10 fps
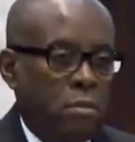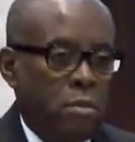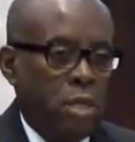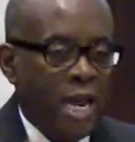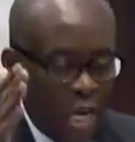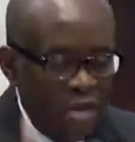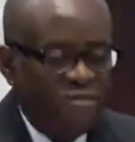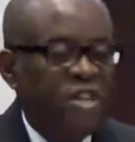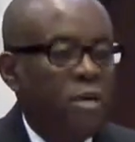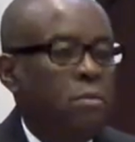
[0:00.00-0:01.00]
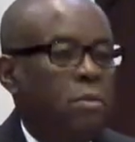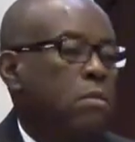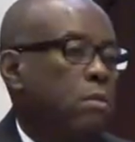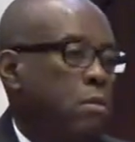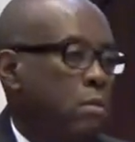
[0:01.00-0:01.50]
and leave them
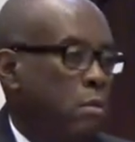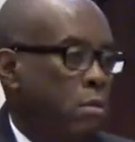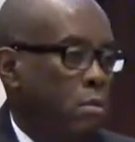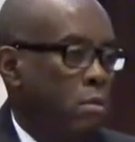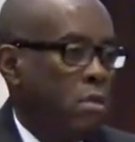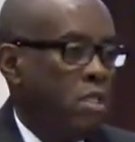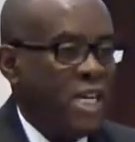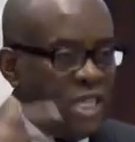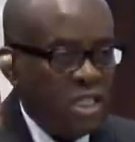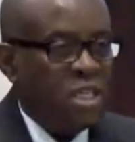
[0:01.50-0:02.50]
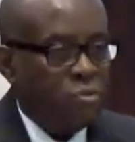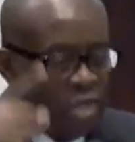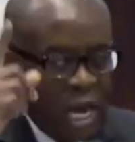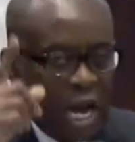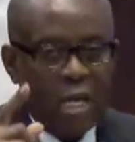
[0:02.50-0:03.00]
that they deal with
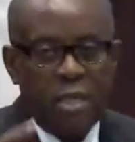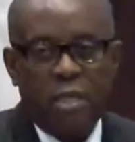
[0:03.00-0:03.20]
God.